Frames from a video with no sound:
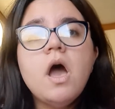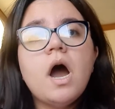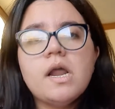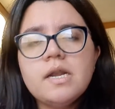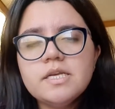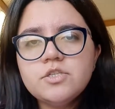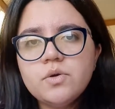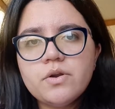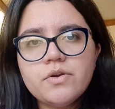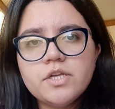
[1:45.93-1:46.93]
Unless you
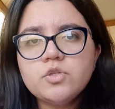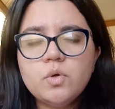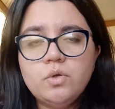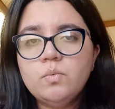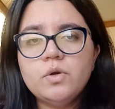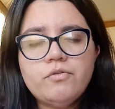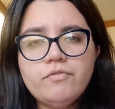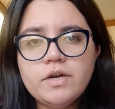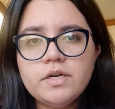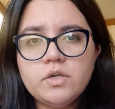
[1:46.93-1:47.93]
are rich or you want to
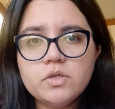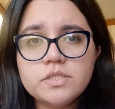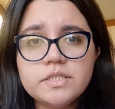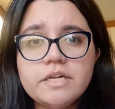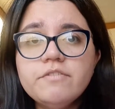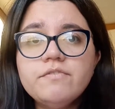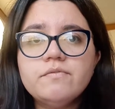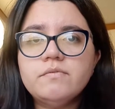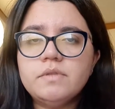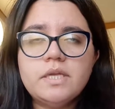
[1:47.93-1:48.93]
fund it yourself,
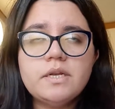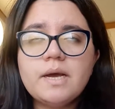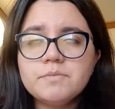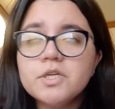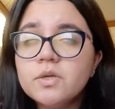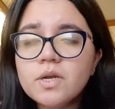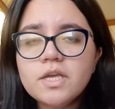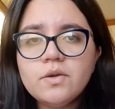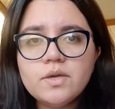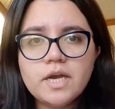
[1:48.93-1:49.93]
then absolutely
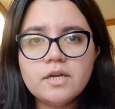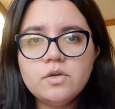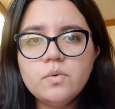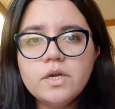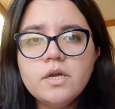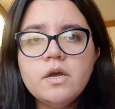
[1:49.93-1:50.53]
you can do it.